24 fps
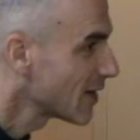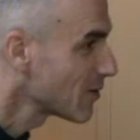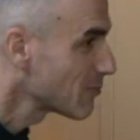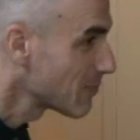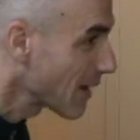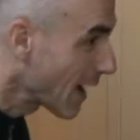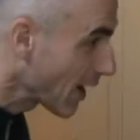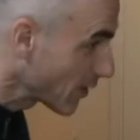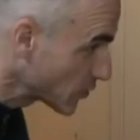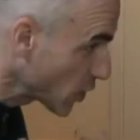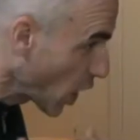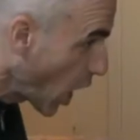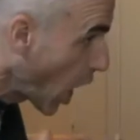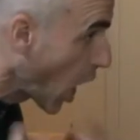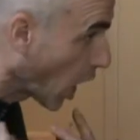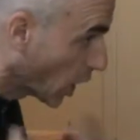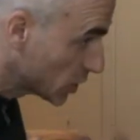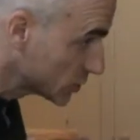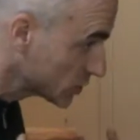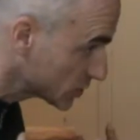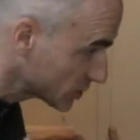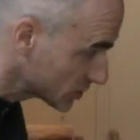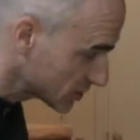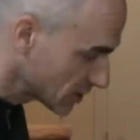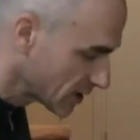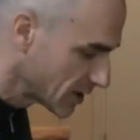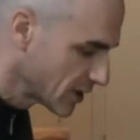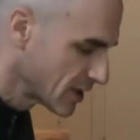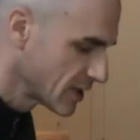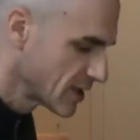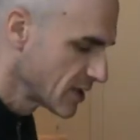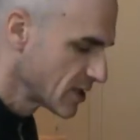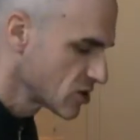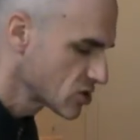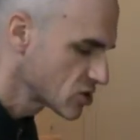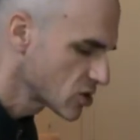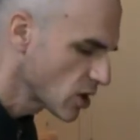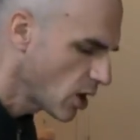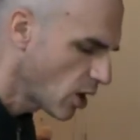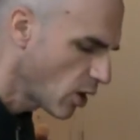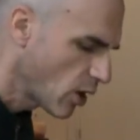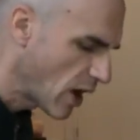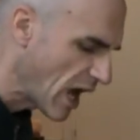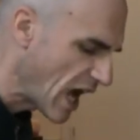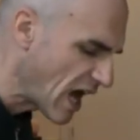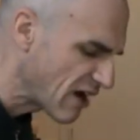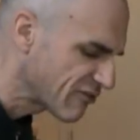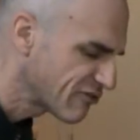about us.
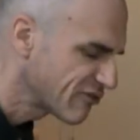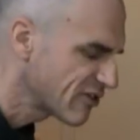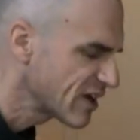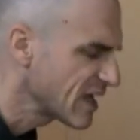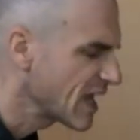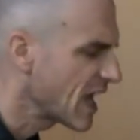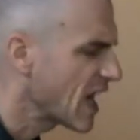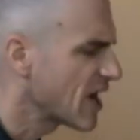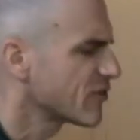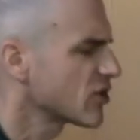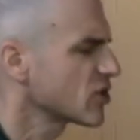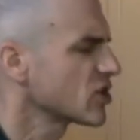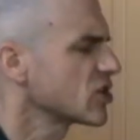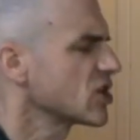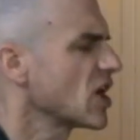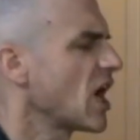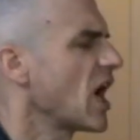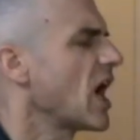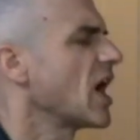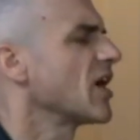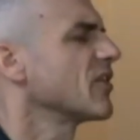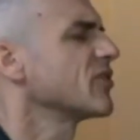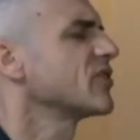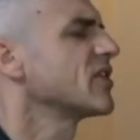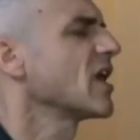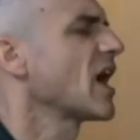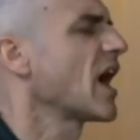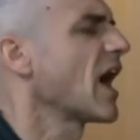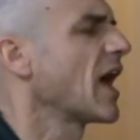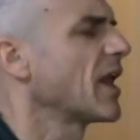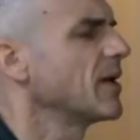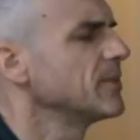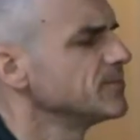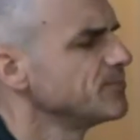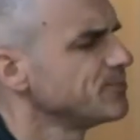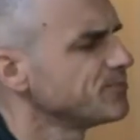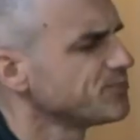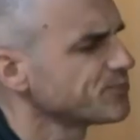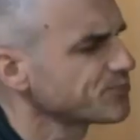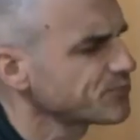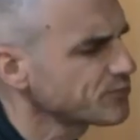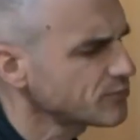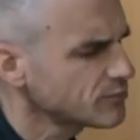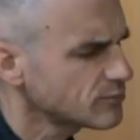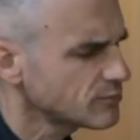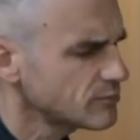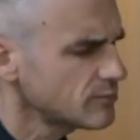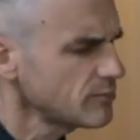So, have we ever thought that
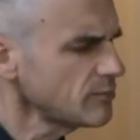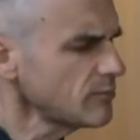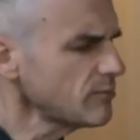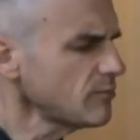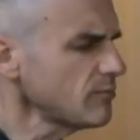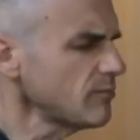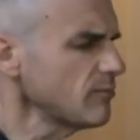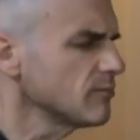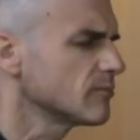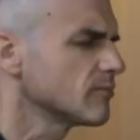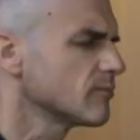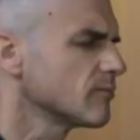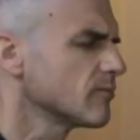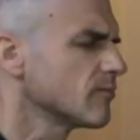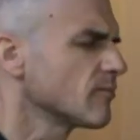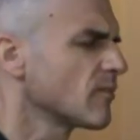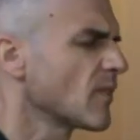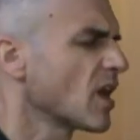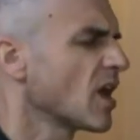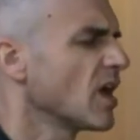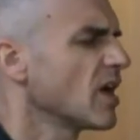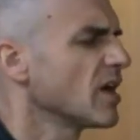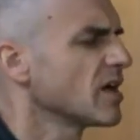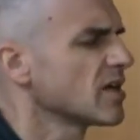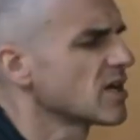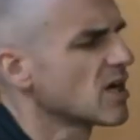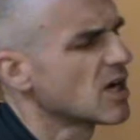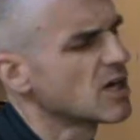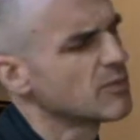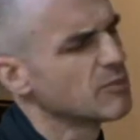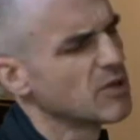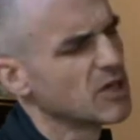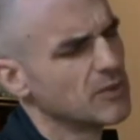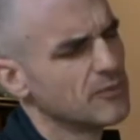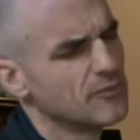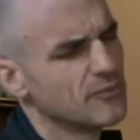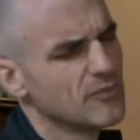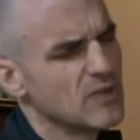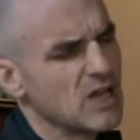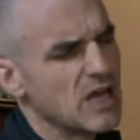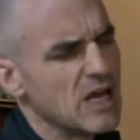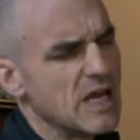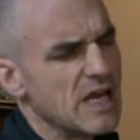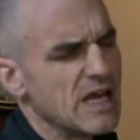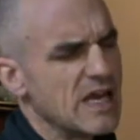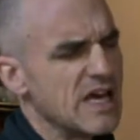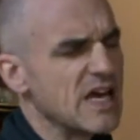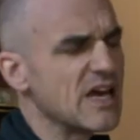karma,
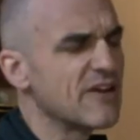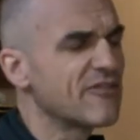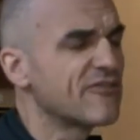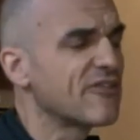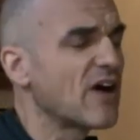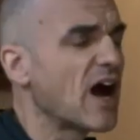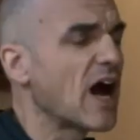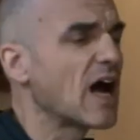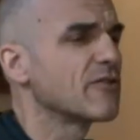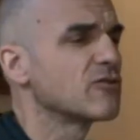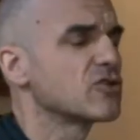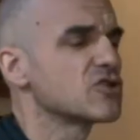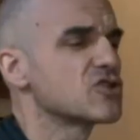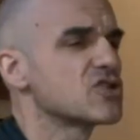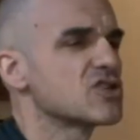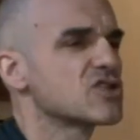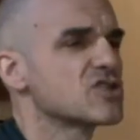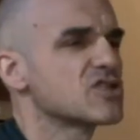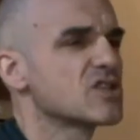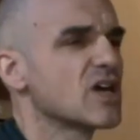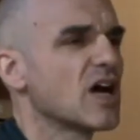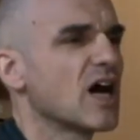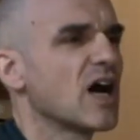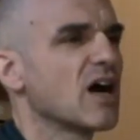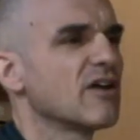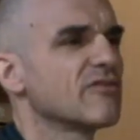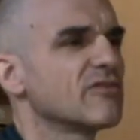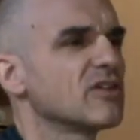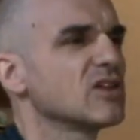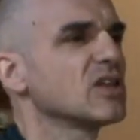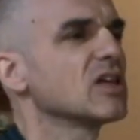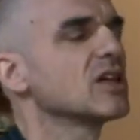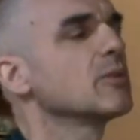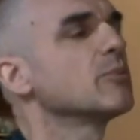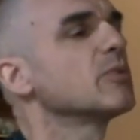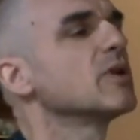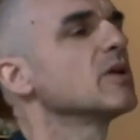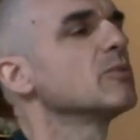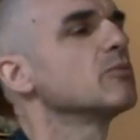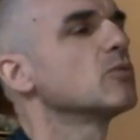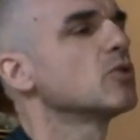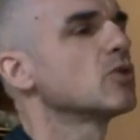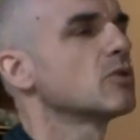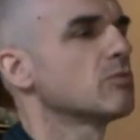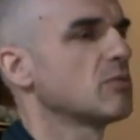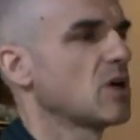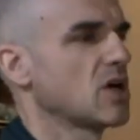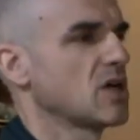if I would just have a little bit
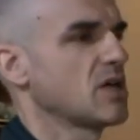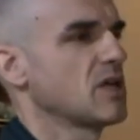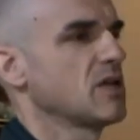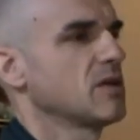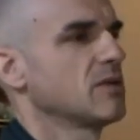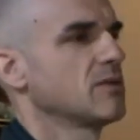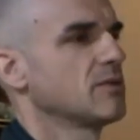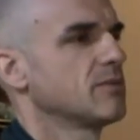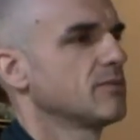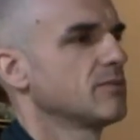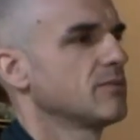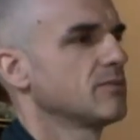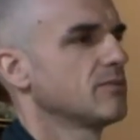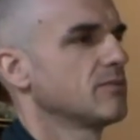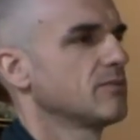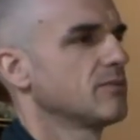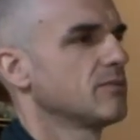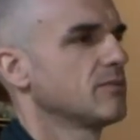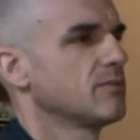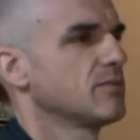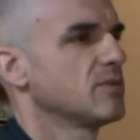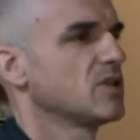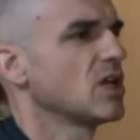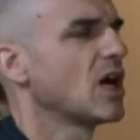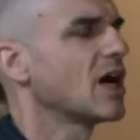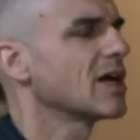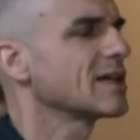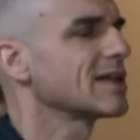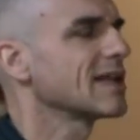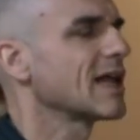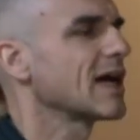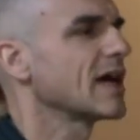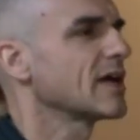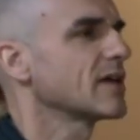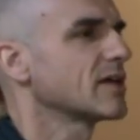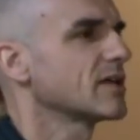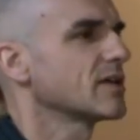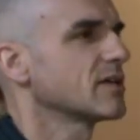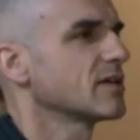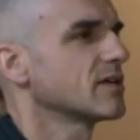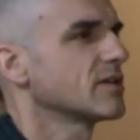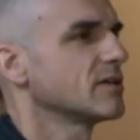more money, not like,